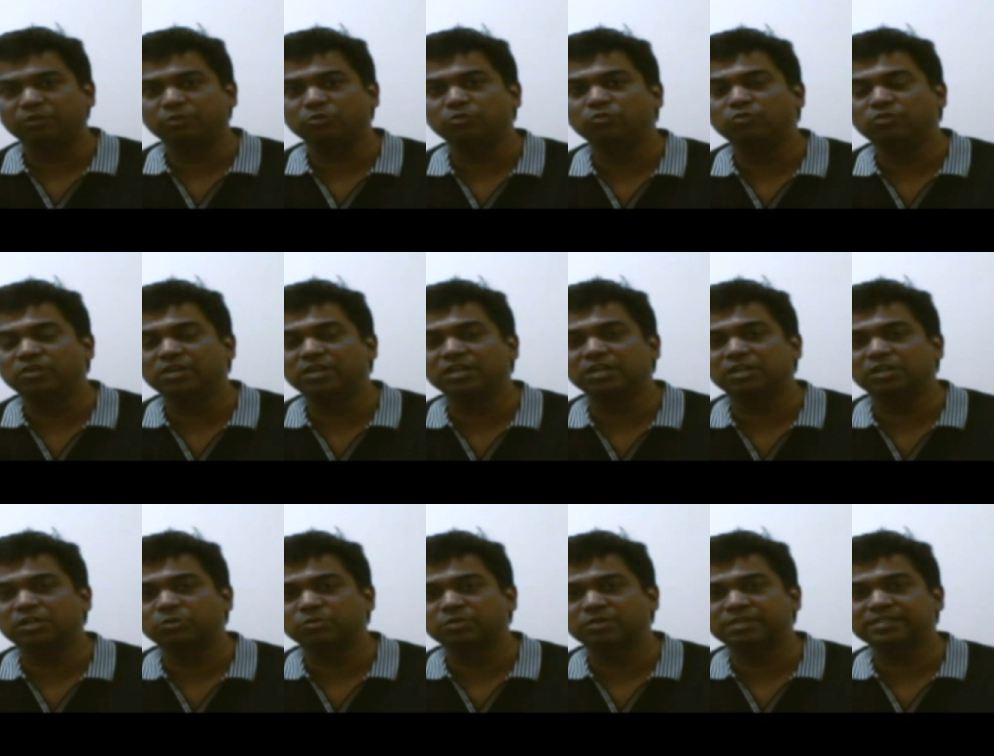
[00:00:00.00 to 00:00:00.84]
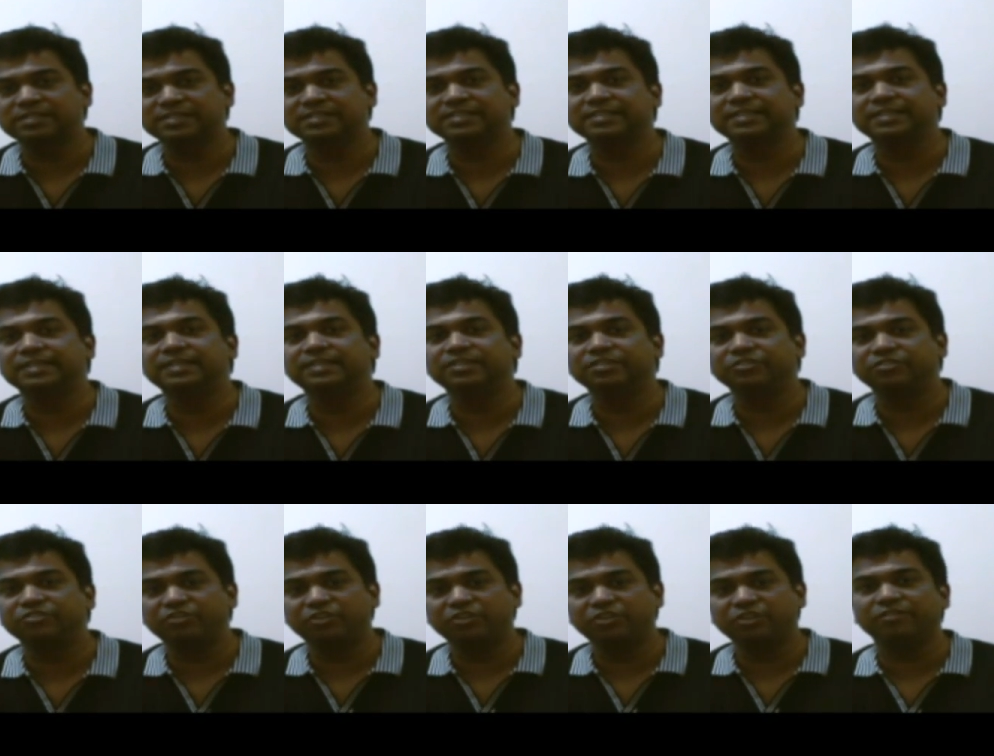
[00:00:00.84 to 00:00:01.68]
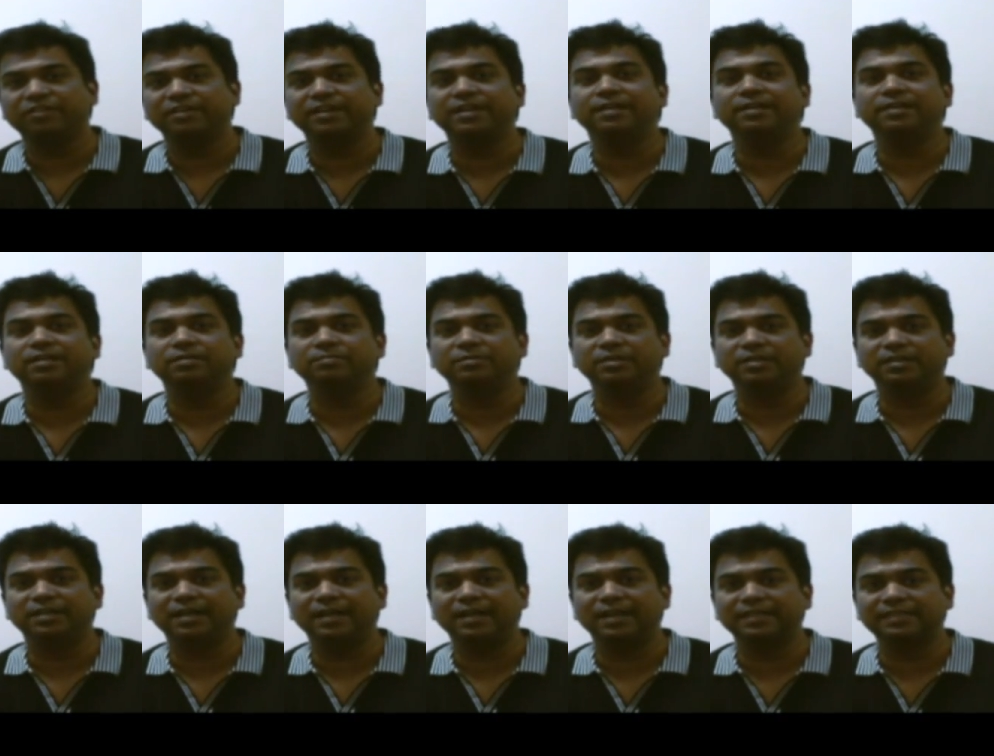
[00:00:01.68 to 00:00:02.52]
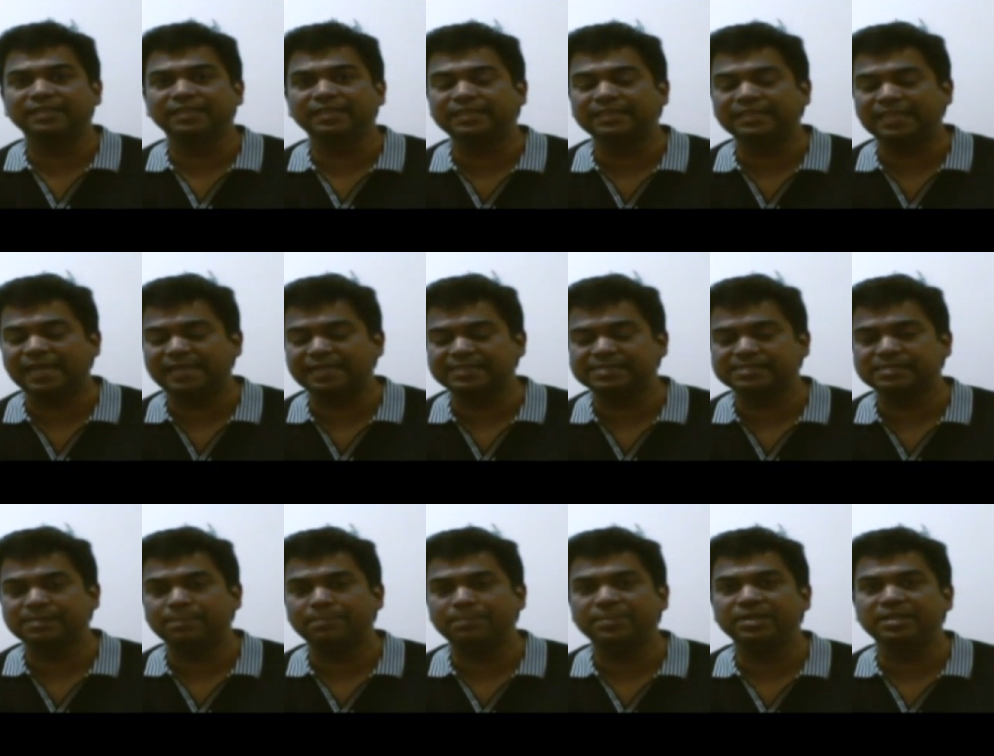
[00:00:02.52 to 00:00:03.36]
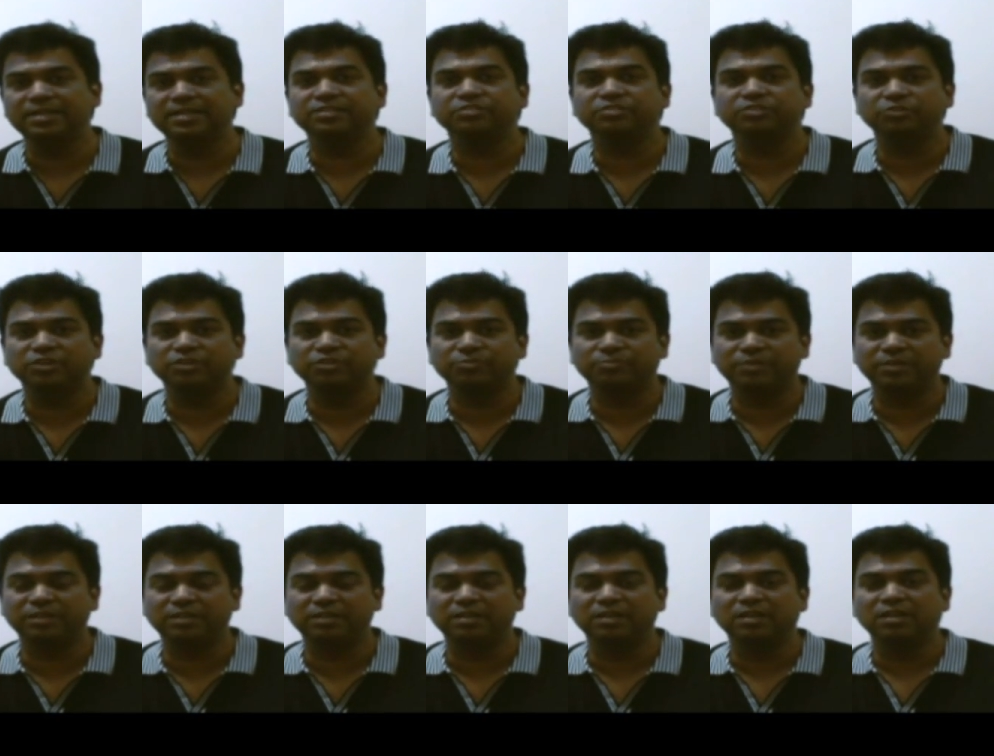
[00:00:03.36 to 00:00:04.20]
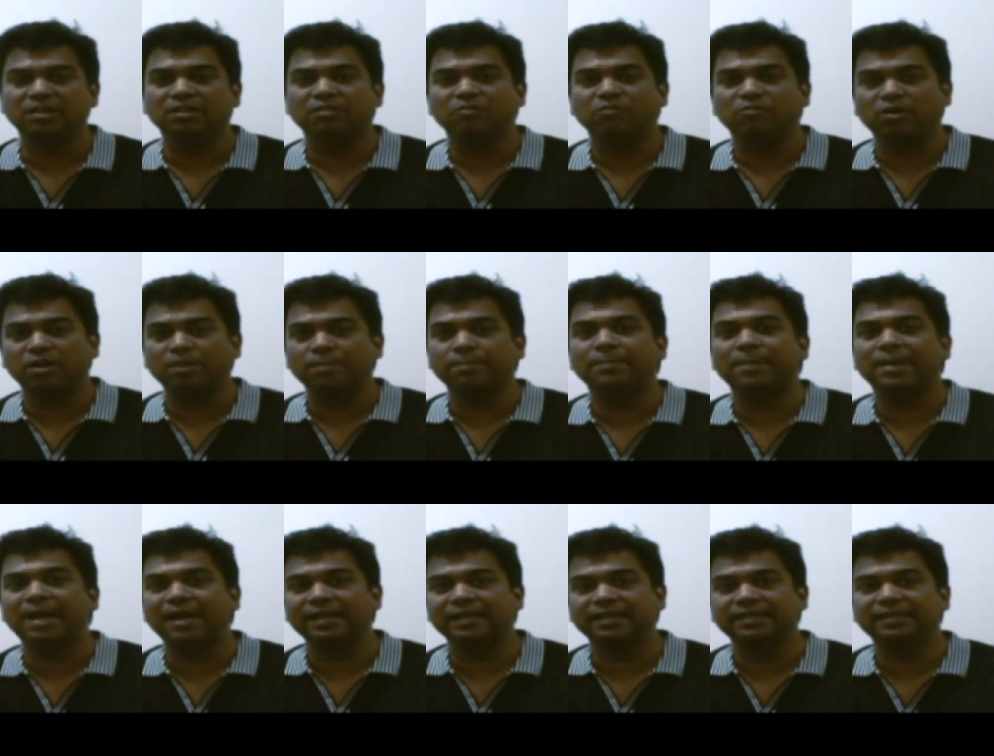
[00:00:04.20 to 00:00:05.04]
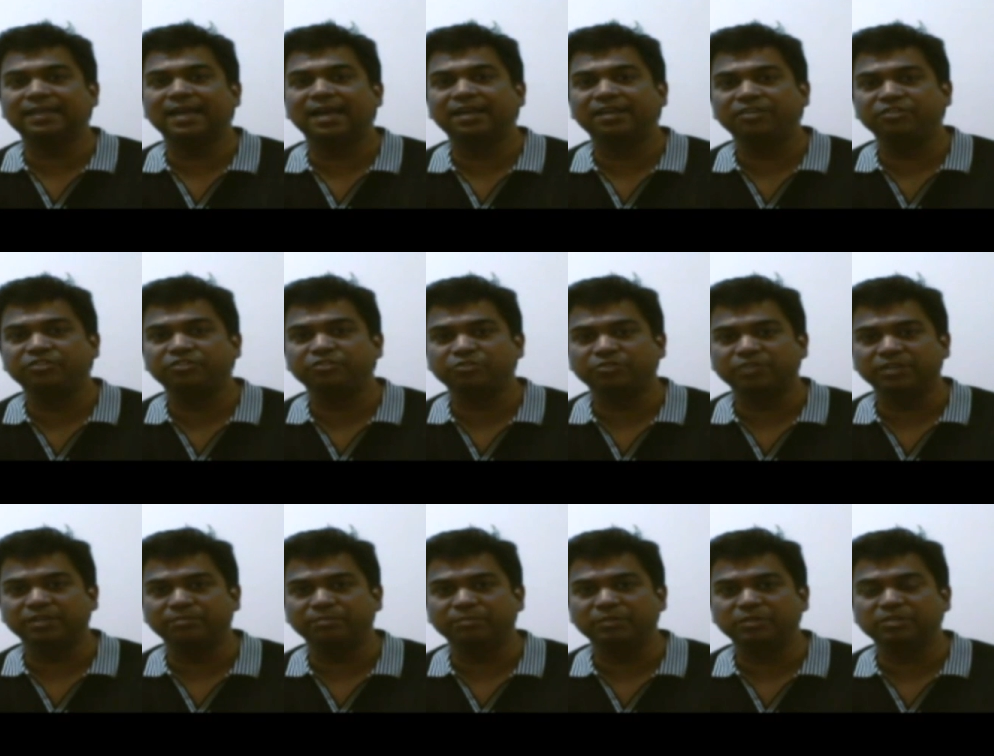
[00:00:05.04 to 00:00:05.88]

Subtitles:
to work towards this industry of entertainment. And I think that's the biggest USP what MAAC carries today.